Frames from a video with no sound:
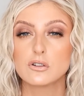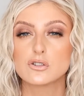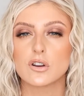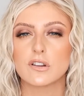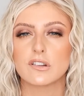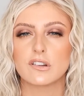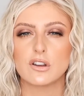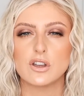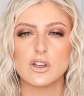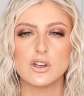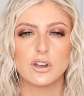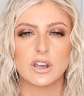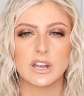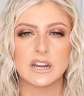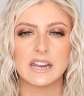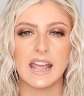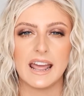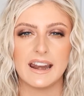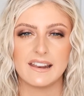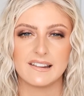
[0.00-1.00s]
just so you
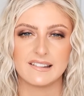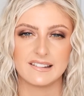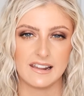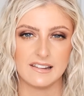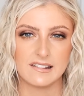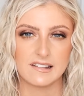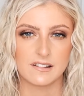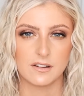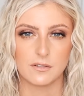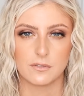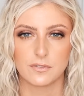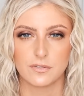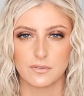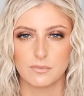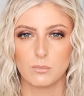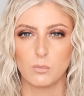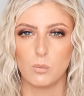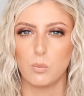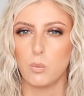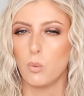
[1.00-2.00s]
can get a sense of
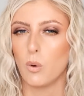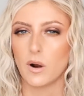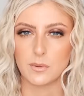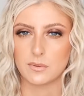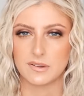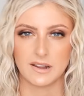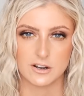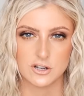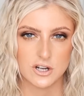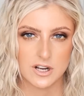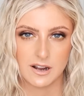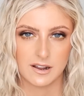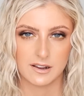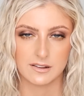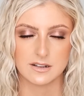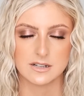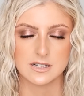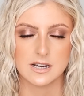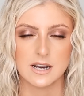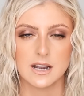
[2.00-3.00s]
what it was actually like
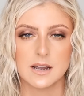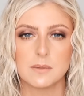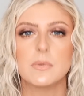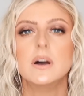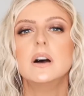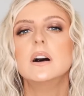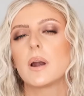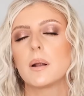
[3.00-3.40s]
at the time.